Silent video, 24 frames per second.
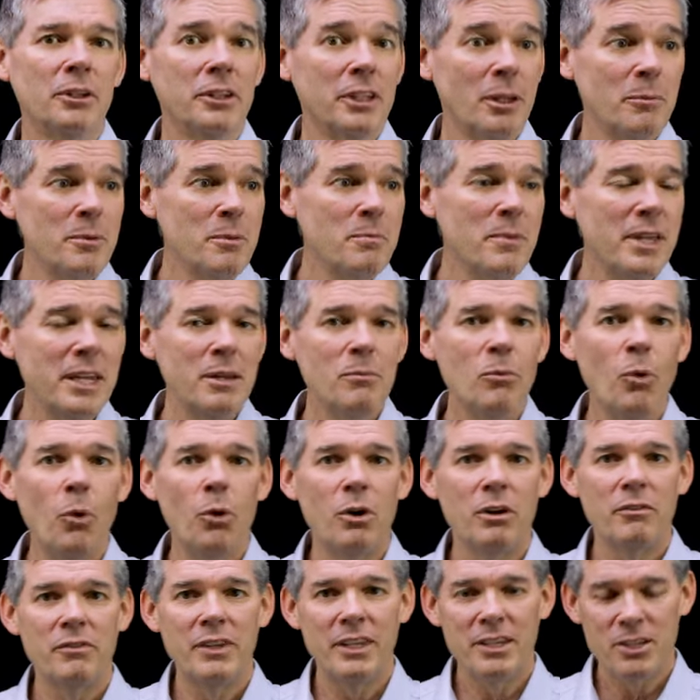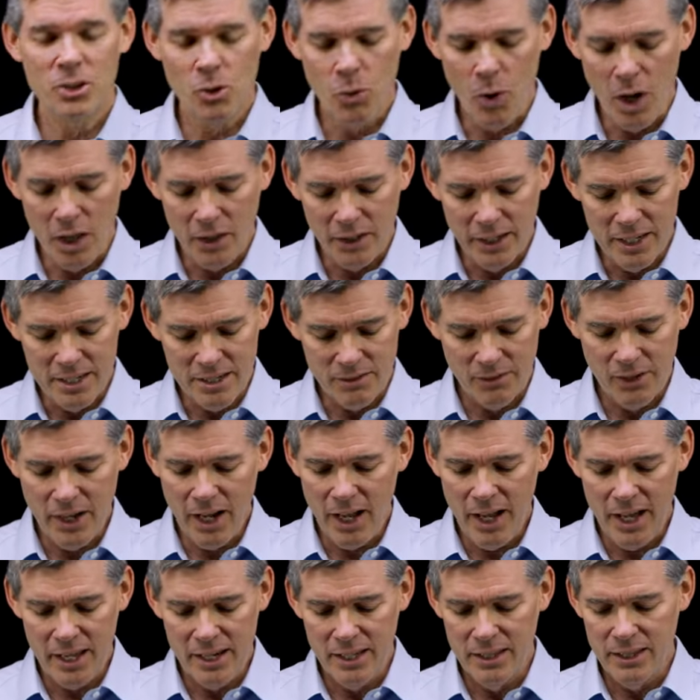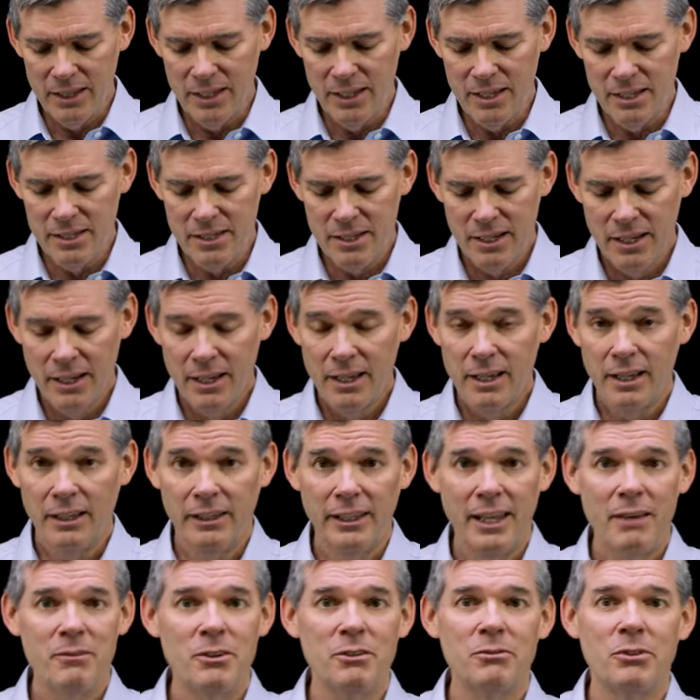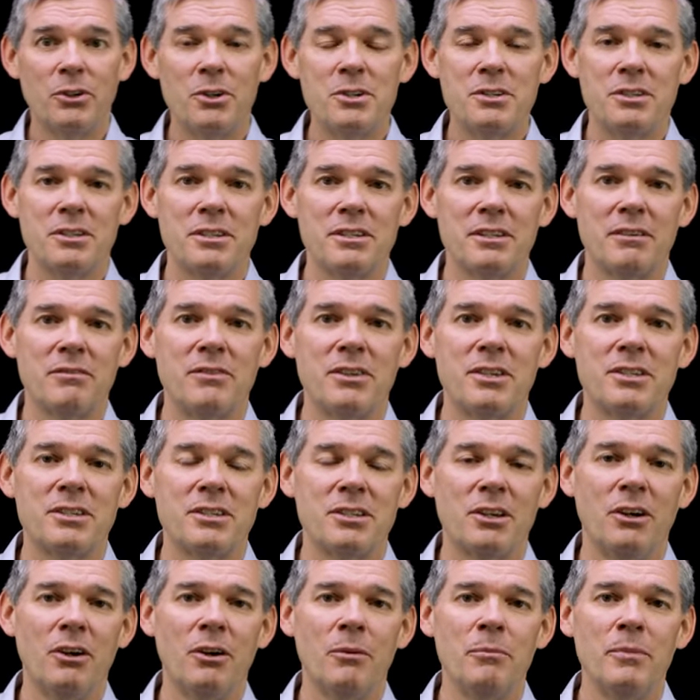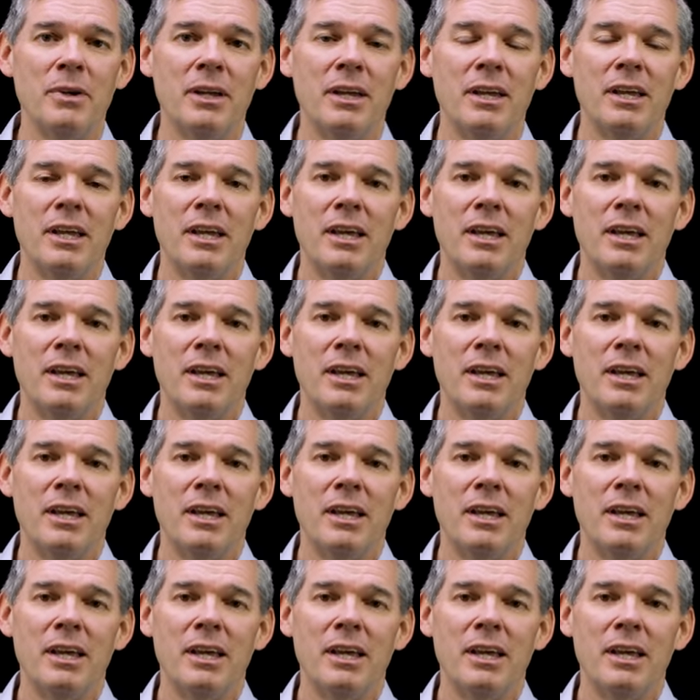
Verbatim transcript: And there'll be many more of these qualities of God in these 11 verses of this psalm.